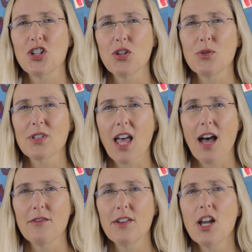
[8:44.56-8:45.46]
choose
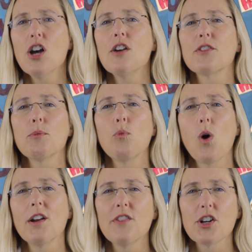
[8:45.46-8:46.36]
love from
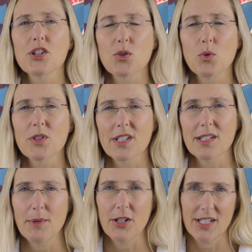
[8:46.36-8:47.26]
one of our school's
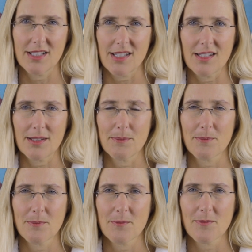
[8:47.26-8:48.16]
experiences.
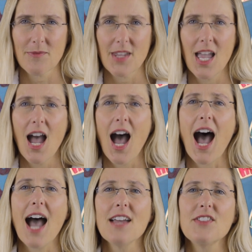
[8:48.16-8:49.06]

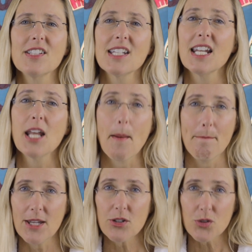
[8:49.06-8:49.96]
I visited a
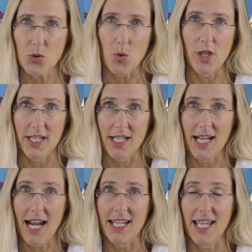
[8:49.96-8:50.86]
middle school in
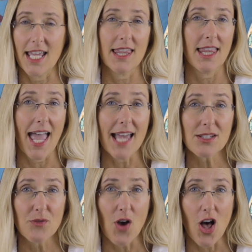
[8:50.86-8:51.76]
Connecticut
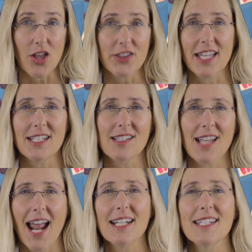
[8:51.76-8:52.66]
last fall that
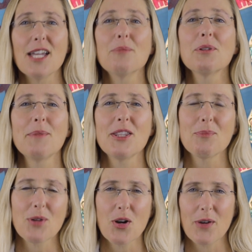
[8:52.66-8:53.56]
decided to implement the
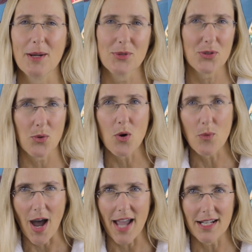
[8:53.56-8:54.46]
program
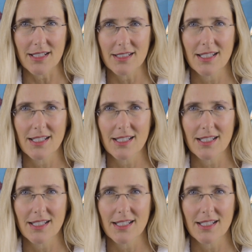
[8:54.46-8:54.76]
school-wide.